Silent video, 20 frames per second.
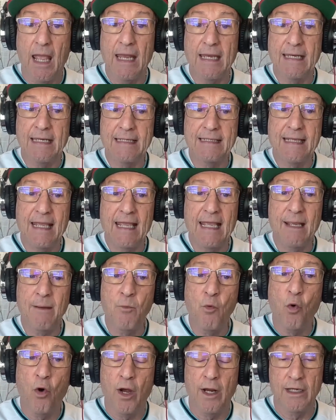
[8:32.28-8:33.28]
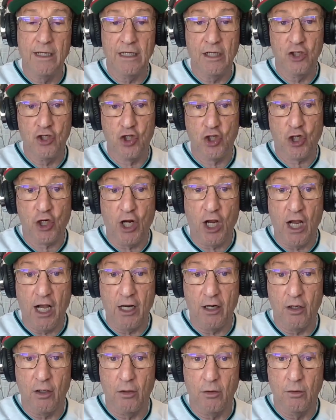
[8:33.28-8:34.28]
And in game one in
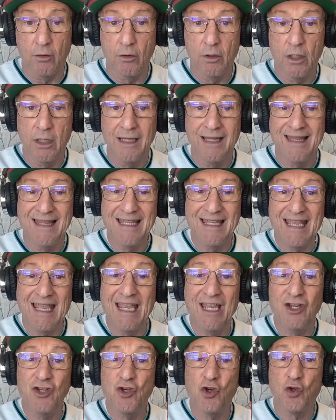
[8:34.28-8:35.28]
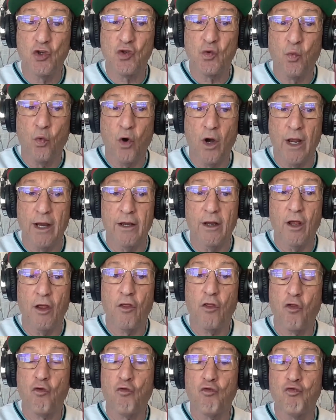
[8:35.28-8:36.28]
Chicago, the Angels won
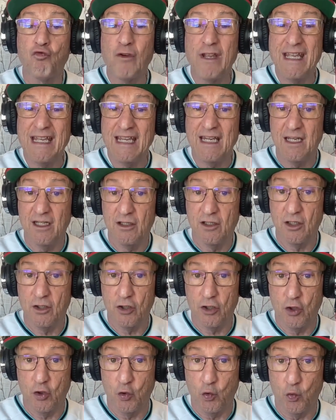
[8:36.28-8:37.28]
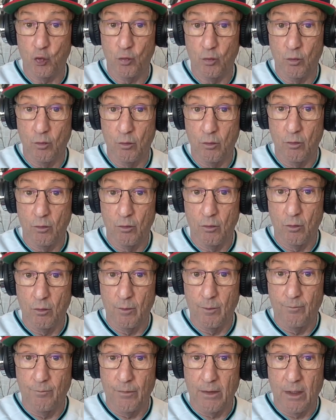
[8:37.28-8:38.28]
3-2.
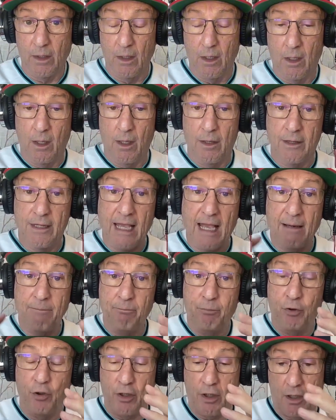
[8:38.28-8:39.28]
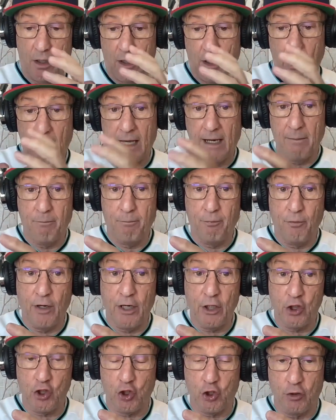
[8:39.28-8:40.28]
That put a lot of
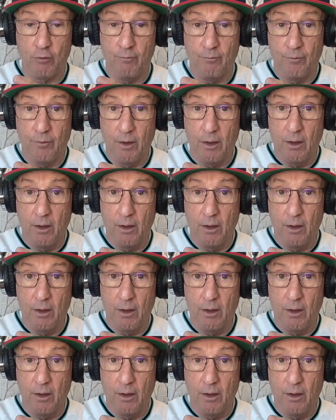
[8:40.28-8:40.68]
pressure